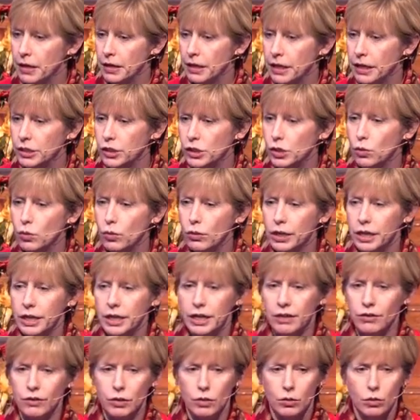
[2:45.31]
And she wanted
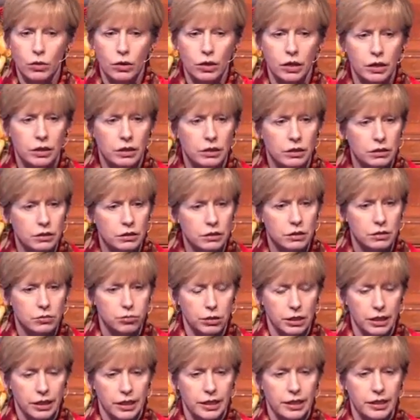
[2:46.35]
everyone to
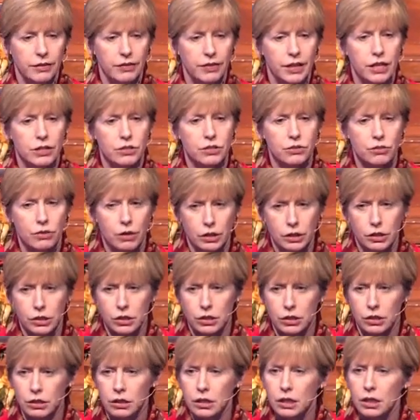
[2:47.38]
play in that
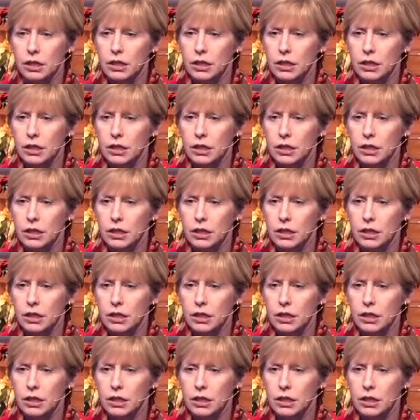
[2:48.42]
structure